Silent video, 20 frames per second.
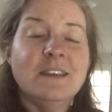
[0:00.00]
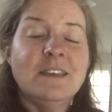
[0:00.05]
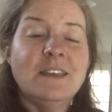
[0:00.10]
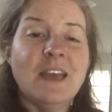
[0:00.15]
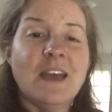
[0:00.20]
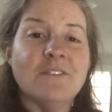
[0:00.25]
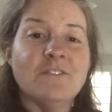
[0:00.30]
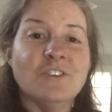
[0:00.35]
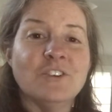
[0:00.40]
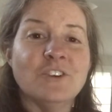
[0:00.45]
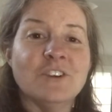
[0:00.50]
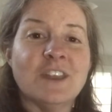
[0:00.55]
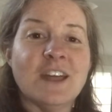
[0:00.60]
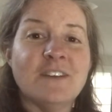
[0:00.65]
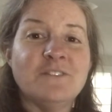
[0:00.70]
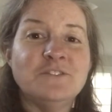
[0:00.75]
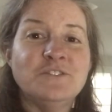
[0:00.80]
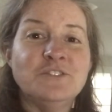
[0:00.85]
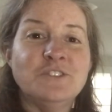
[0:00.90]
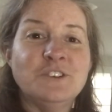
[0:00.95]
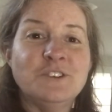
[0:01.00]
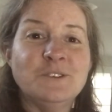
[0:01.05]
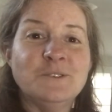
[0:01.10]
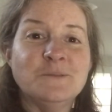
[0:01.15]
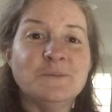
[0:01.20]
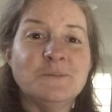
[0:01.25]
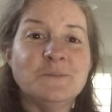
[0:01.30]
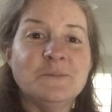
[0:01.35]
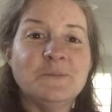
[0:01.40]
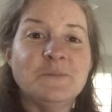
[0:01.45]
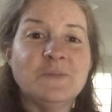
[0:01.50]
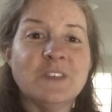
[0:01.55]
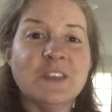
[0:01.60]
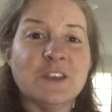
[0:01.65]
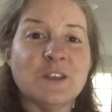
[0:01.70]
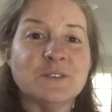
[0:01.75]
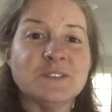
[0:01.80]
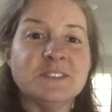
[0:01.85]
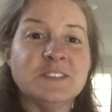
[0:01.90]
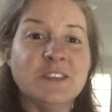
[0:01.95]
Have a good afternoon, and
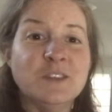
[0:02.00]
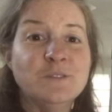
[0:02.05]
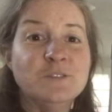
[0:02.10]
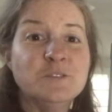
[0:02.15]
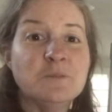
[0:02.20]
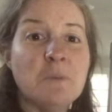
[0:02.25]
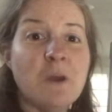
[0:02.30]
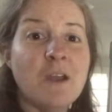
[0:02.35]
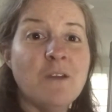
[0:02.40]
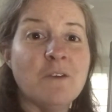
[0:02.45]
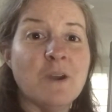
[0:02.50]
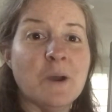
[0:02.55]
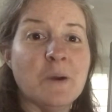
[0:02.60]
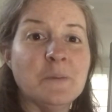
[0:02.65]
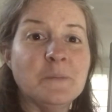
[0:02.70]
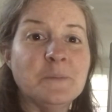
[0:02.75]
I'll see you tomorrow.